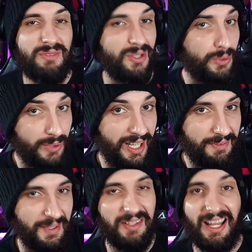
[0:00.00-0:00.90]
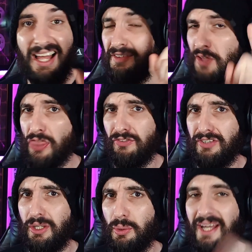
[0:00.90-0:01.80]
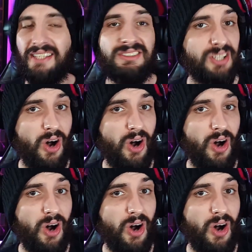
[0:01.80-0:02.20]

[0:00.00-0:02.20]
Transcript: to If I Laugh, the video ends